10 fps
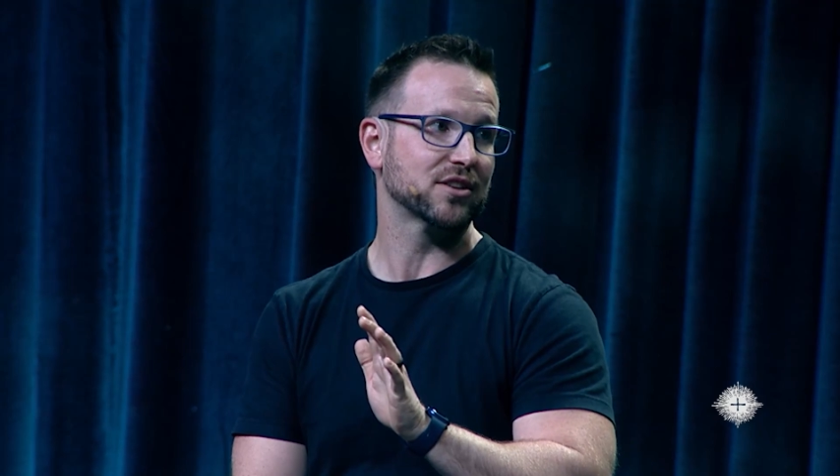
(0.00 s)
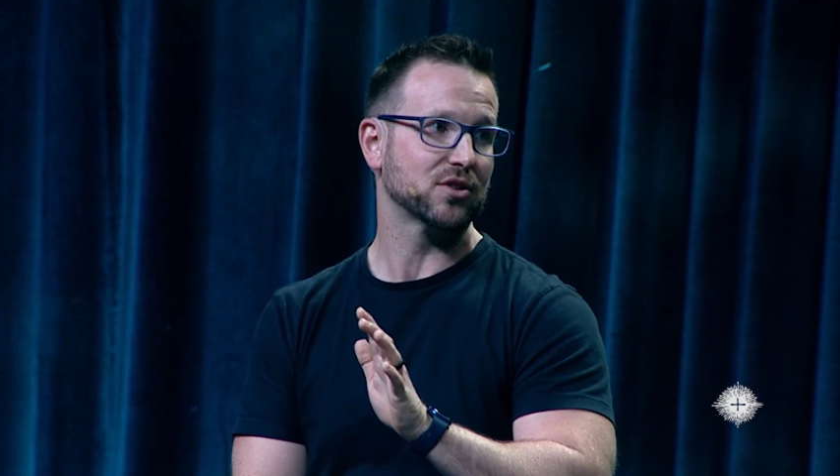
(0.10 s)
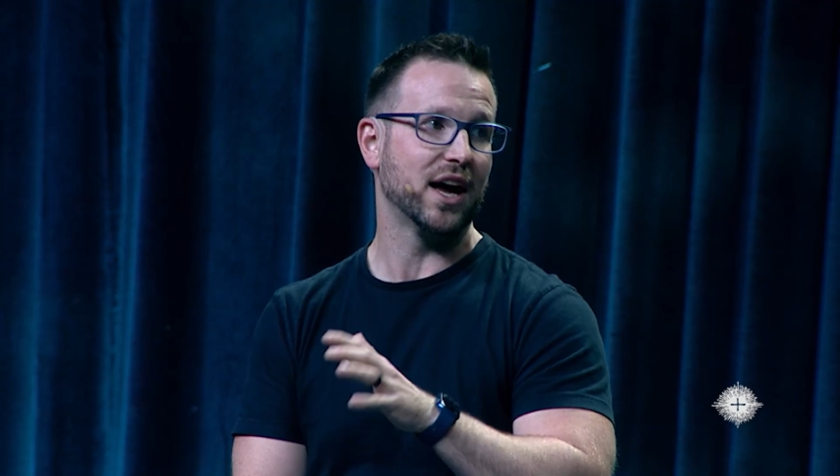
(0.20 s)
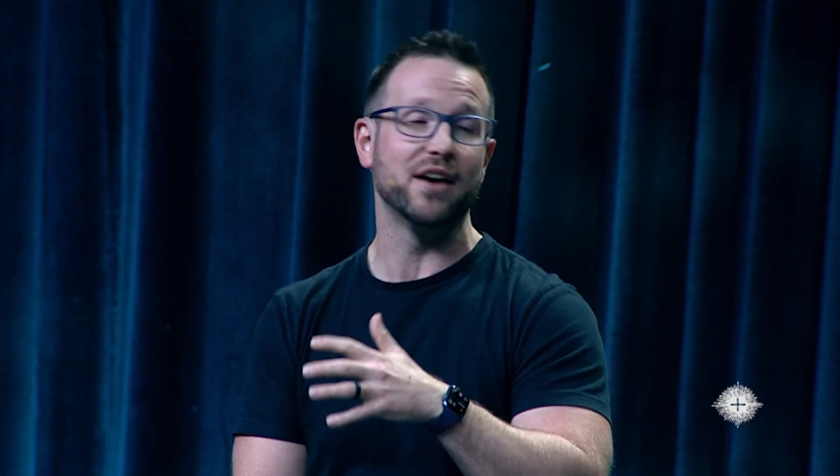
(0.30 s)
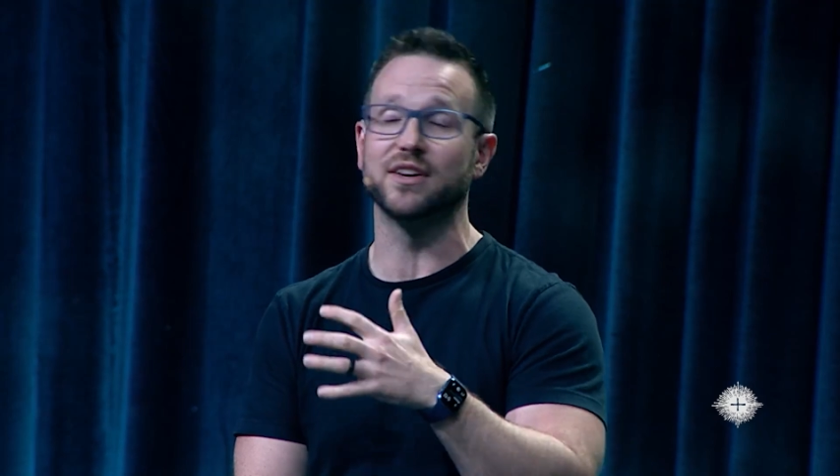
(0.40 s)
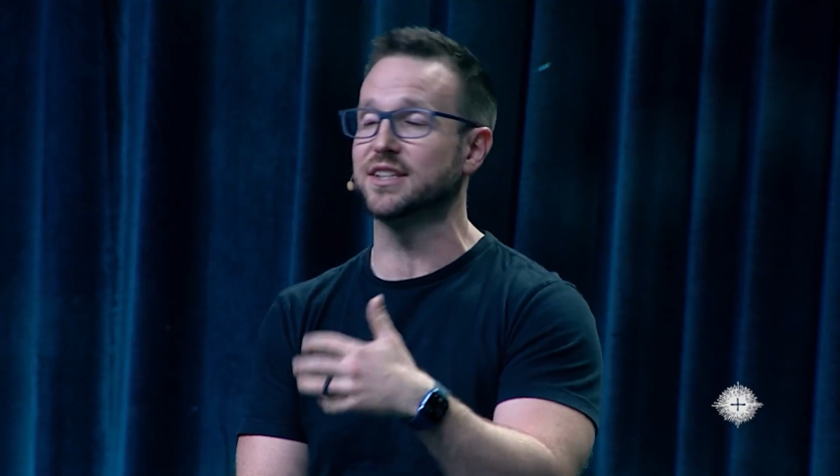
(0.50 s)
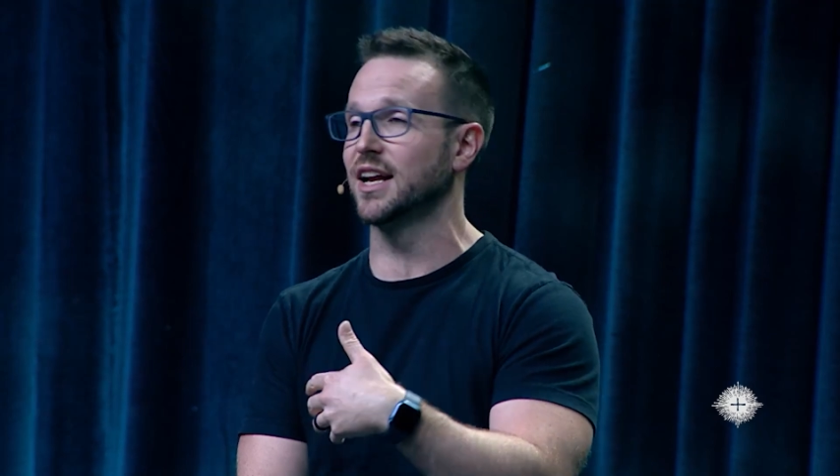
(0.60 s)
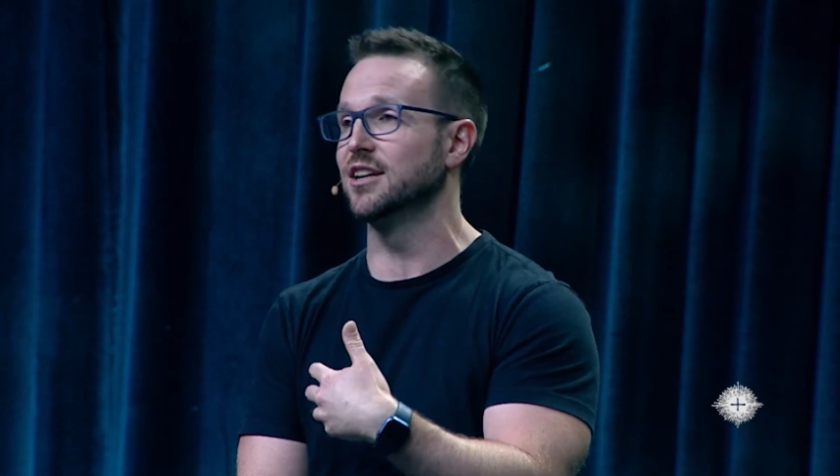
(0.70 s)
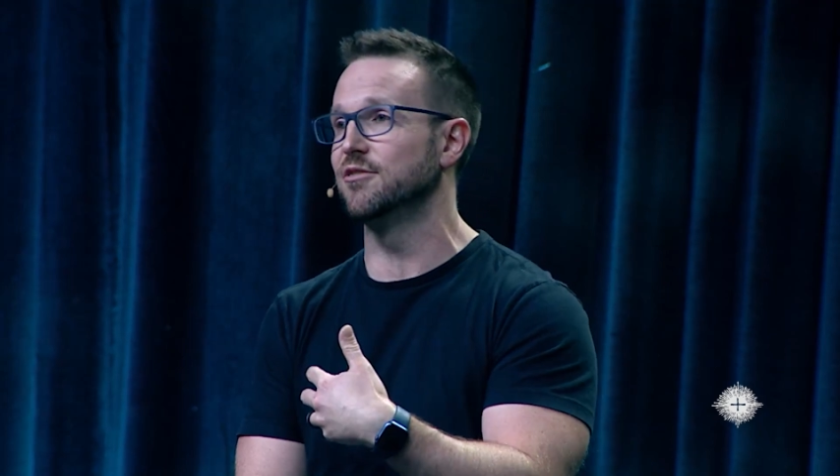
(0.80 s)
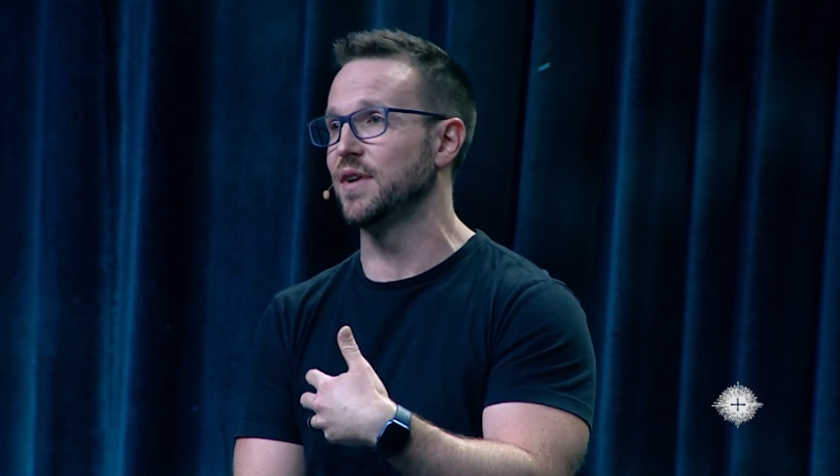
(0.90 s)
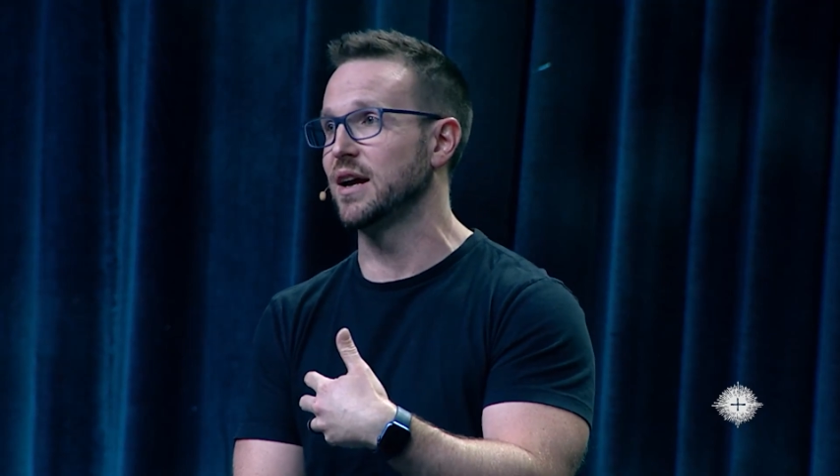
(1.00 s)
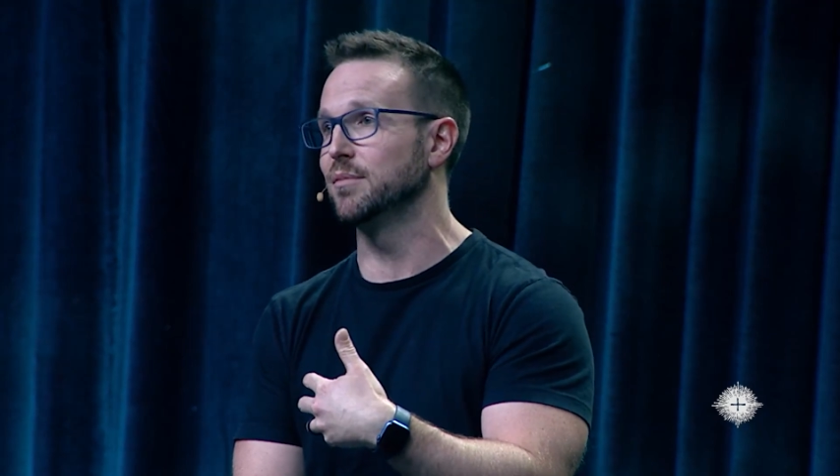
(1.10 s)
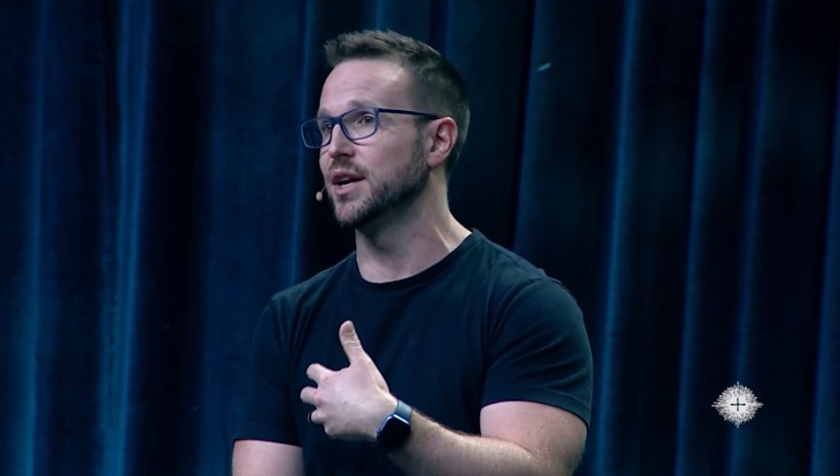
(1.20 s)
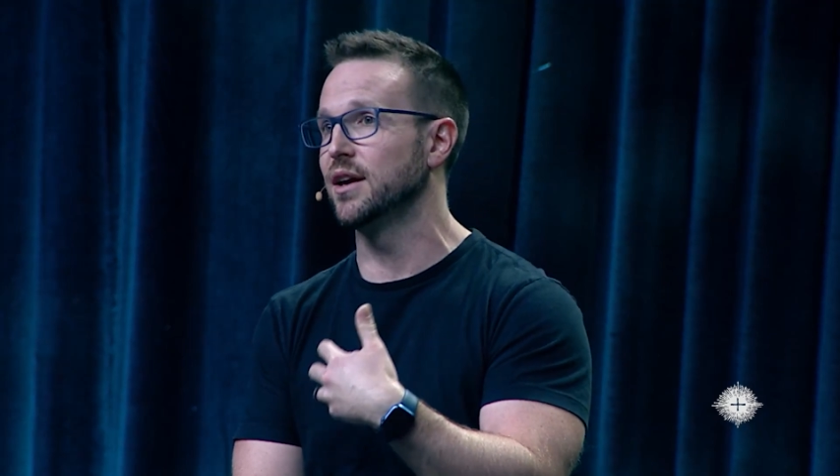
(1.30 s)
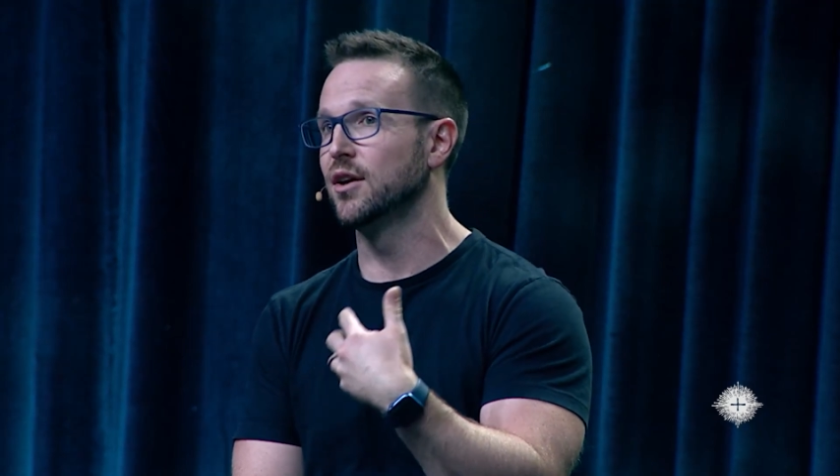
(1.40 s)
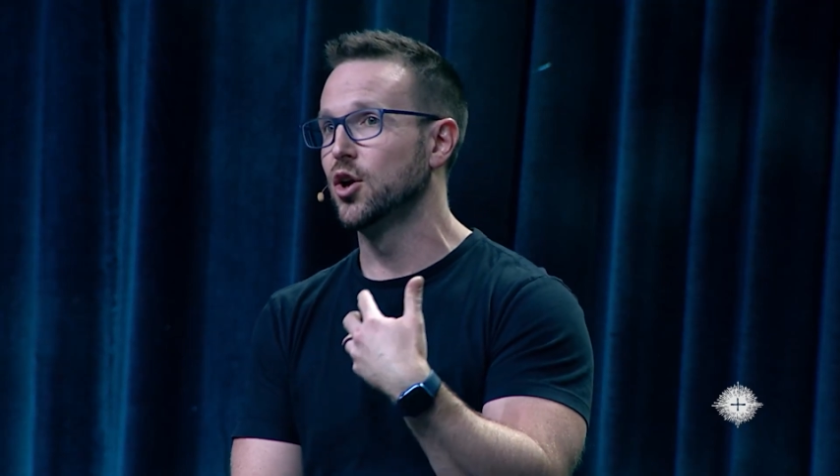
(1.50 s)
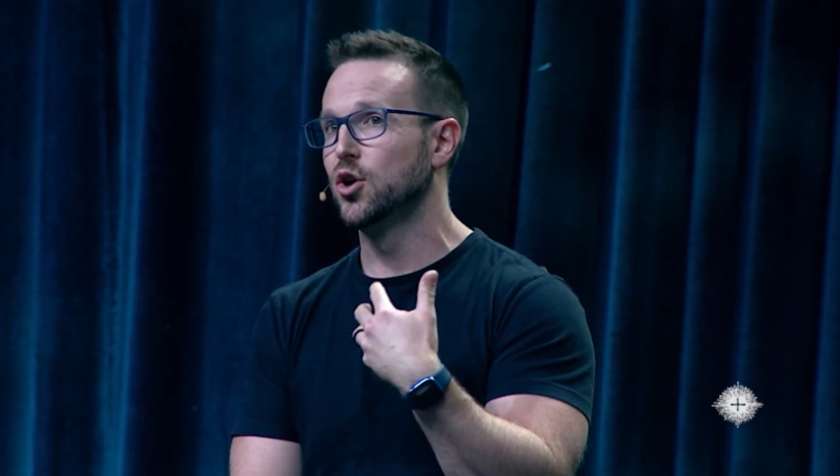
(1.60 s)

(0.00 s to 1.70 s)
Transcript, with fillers: So I have extended family